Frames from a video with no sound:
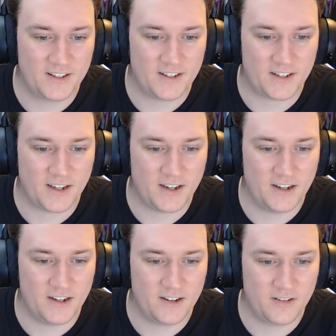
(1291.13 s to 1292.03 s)

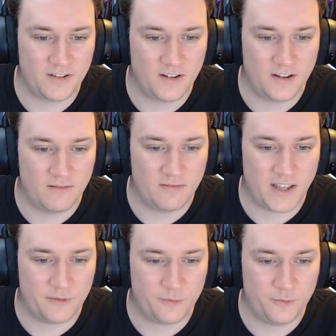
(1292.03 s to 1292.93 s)
Okay.
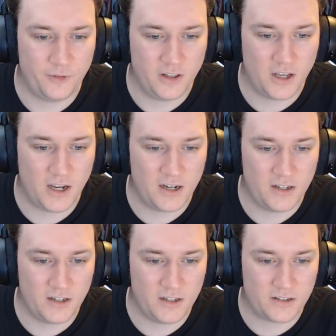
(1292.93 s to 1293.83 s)
That feline
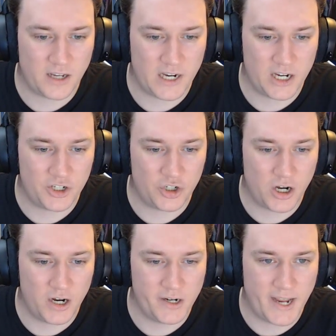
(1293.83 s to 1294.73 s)
is like a
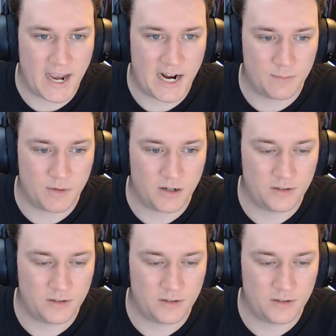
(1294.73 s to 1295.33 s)
giant anima.